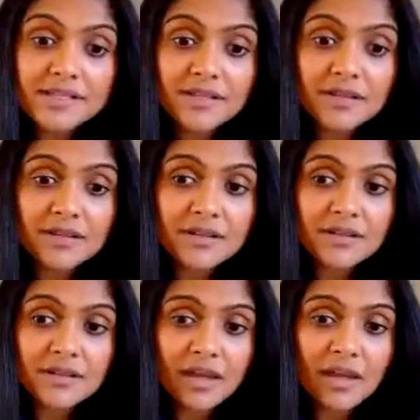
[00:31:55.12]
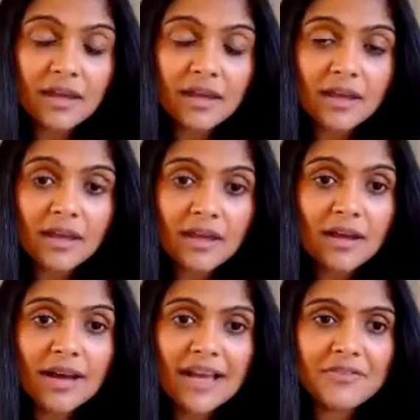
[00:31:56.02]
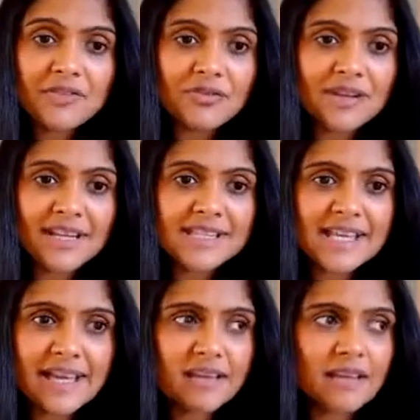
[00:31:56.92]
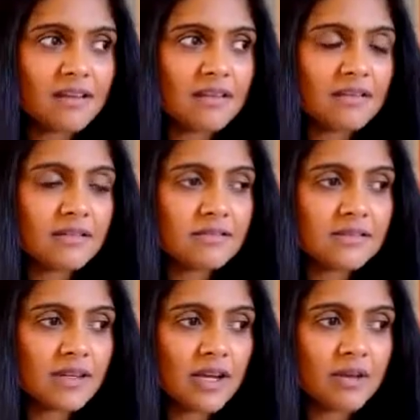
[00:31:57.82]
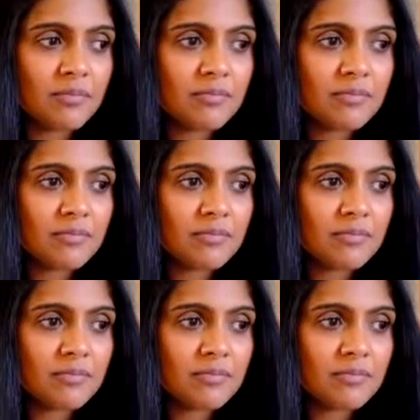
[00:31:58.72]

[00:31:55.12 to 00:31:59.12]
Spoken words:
good. Yeah. I haven't really taken time